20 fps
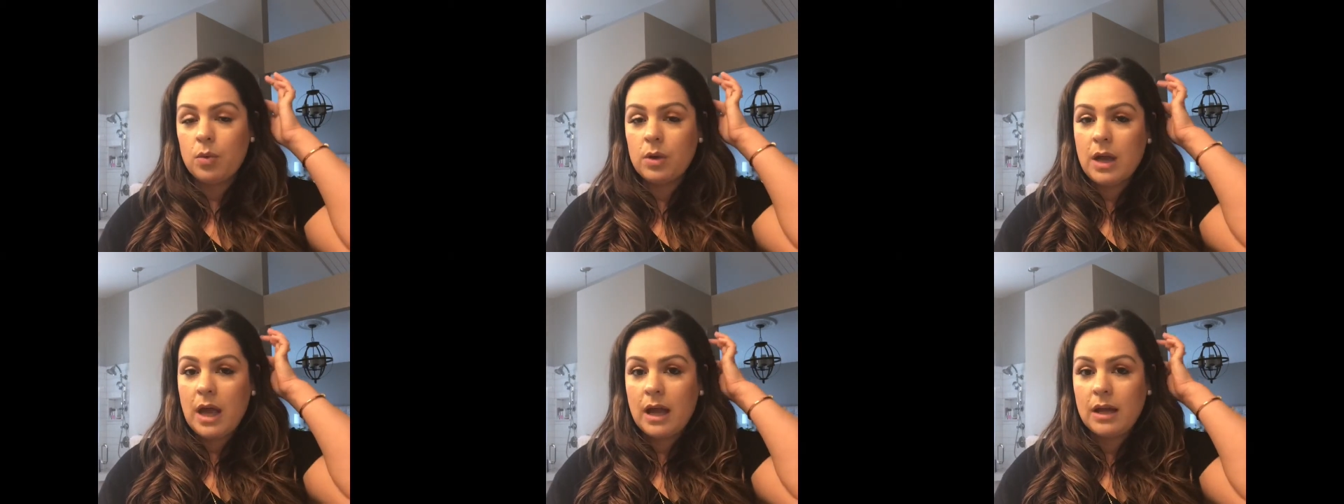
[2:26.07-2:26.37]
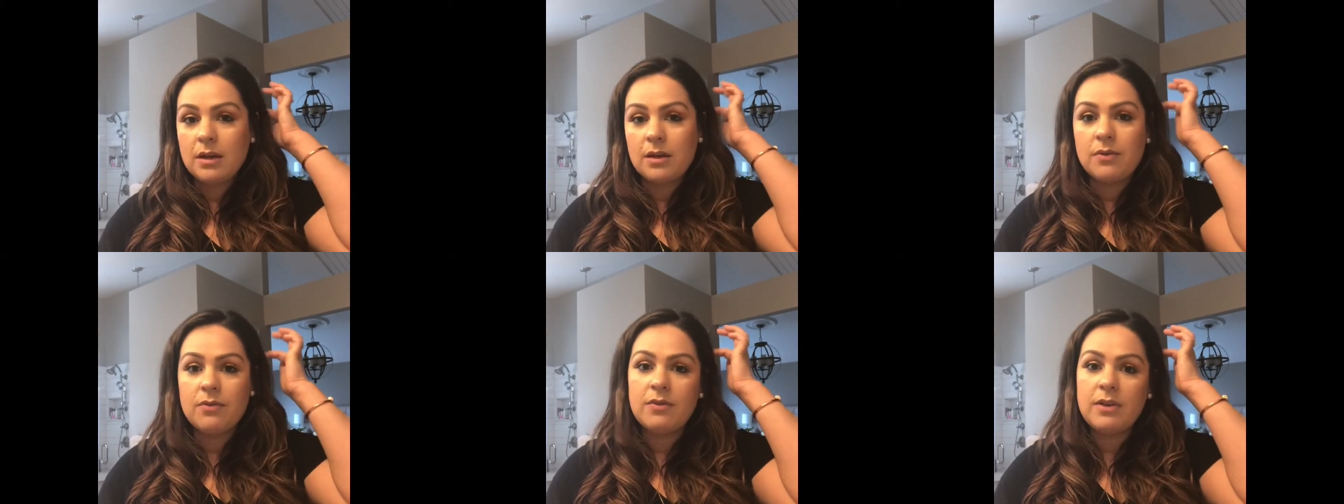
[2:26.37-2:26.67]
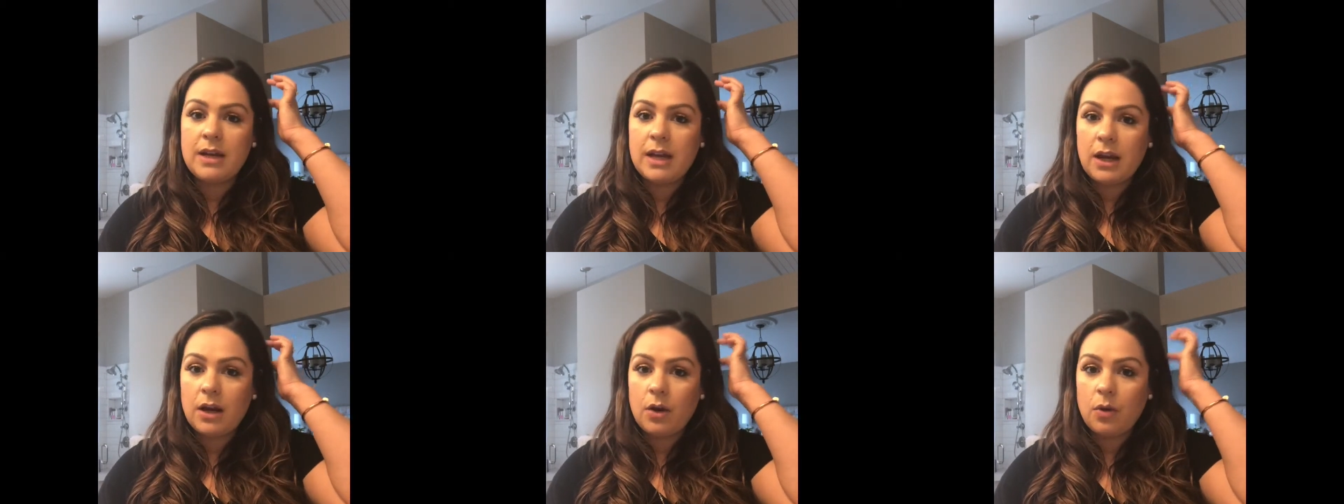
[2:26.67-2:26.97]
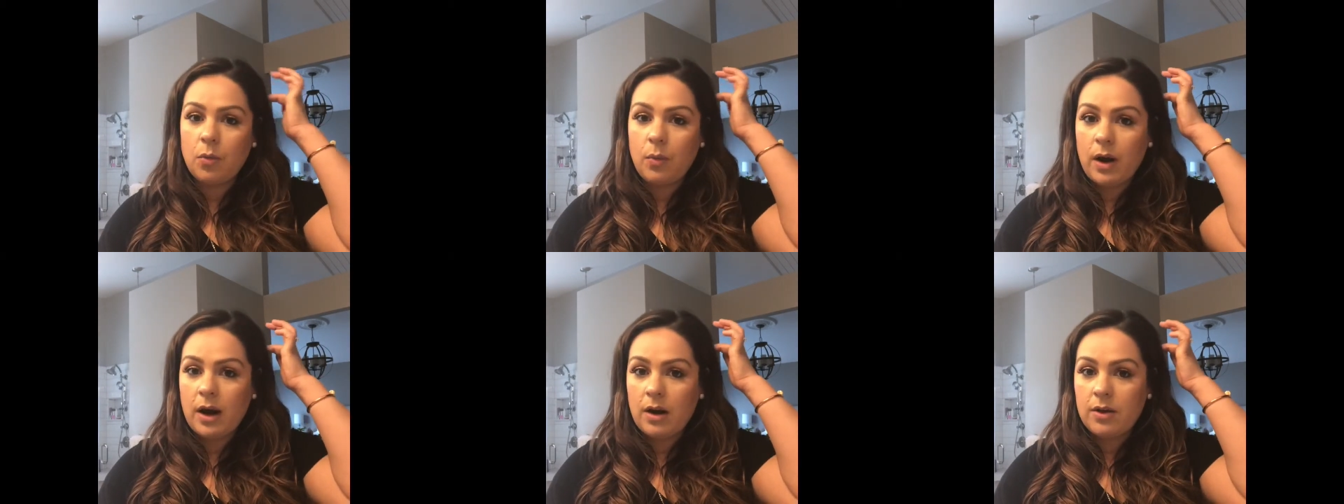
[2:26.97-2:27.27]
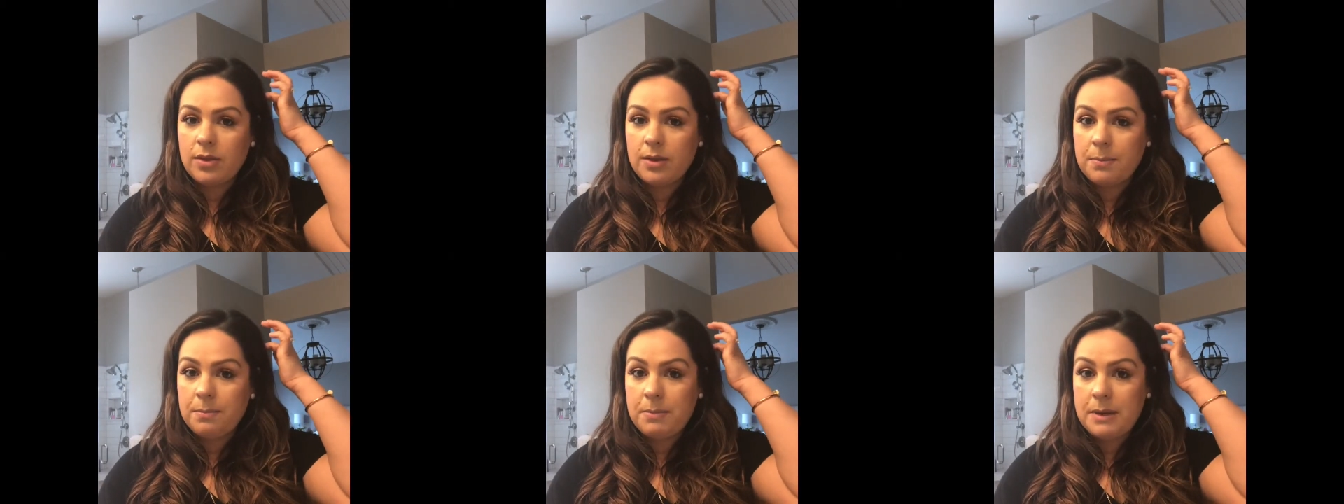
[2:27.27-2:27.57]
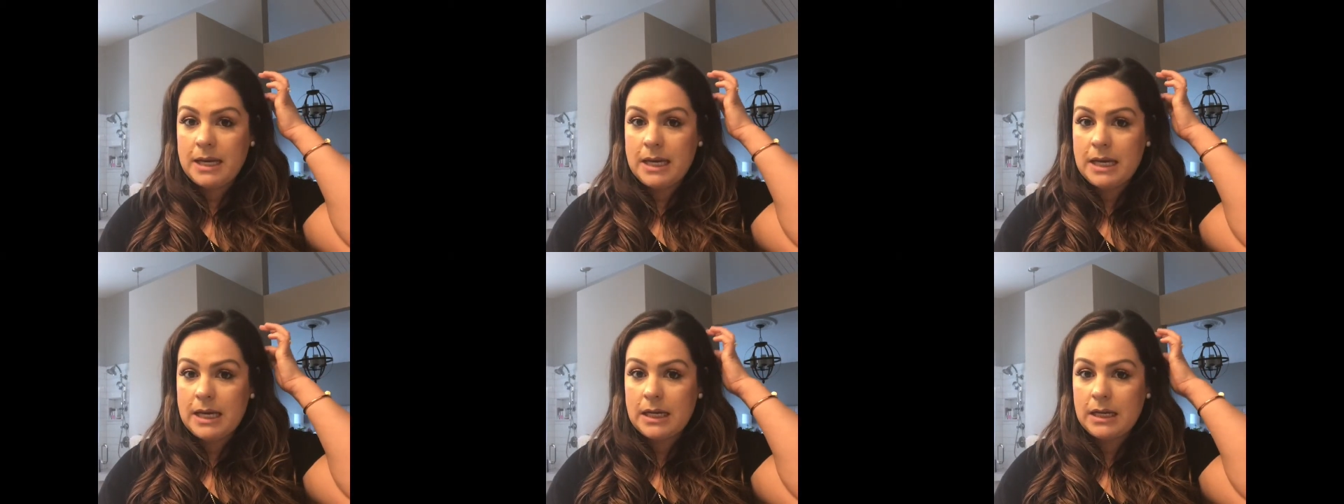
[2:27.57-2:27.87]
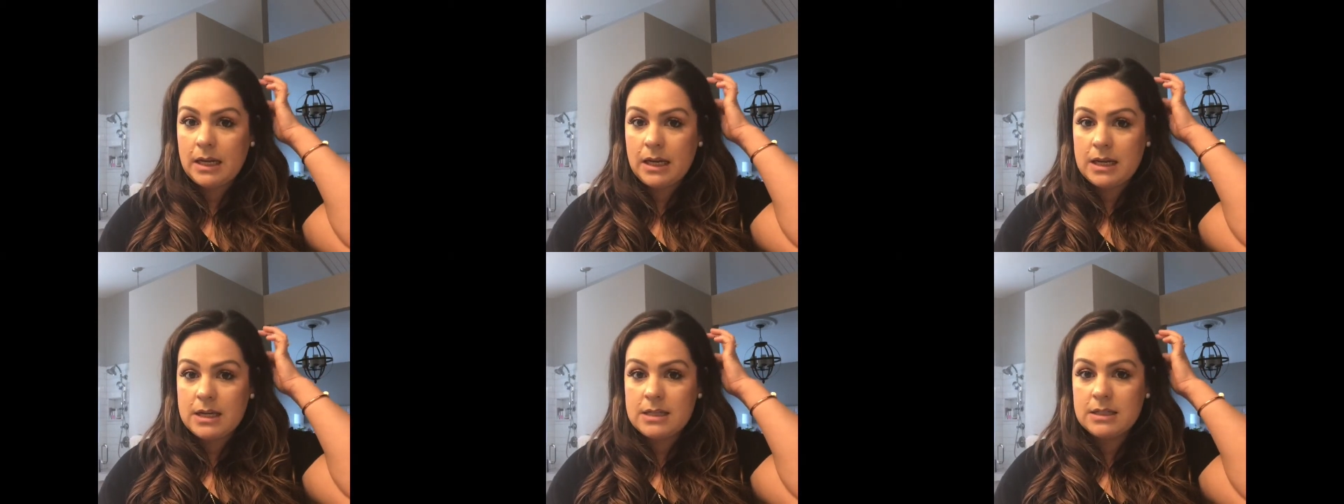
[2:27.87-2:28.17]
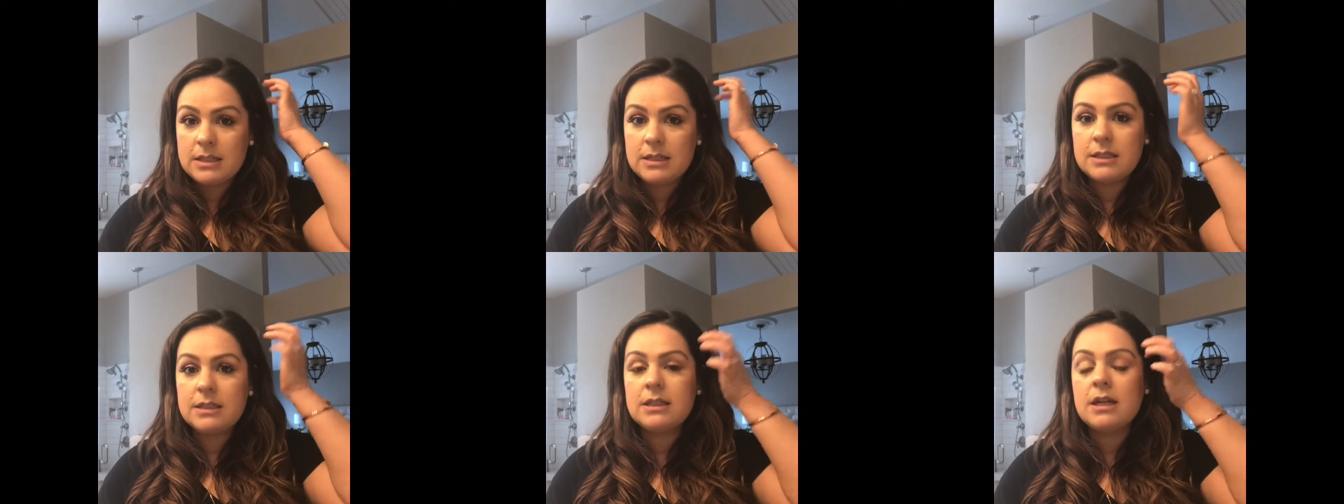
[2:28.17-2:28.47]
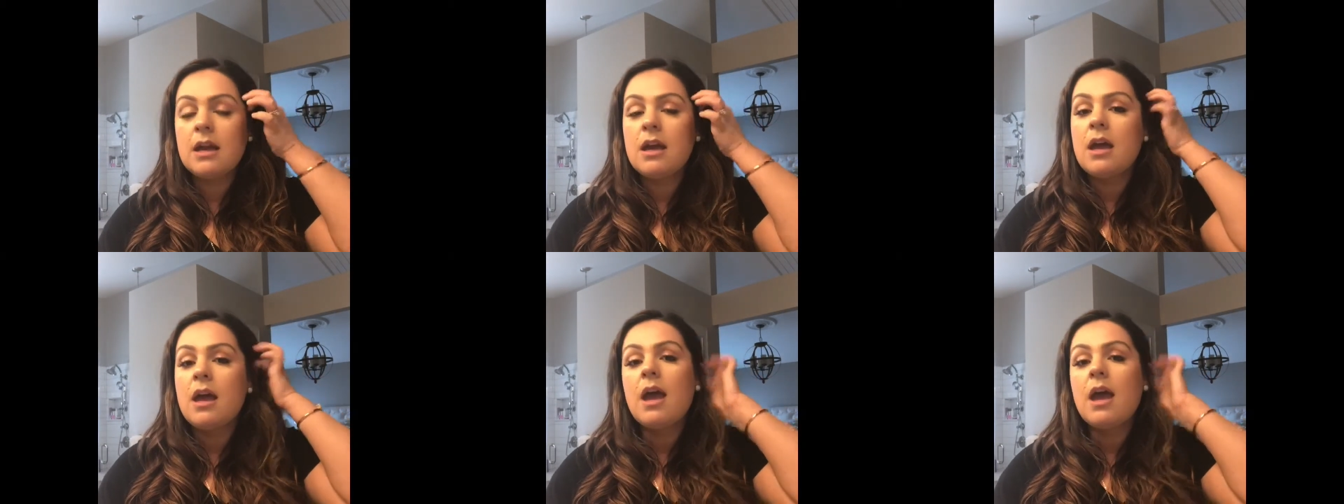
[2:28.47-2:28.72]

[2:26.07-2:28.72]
kind of near where the bead is.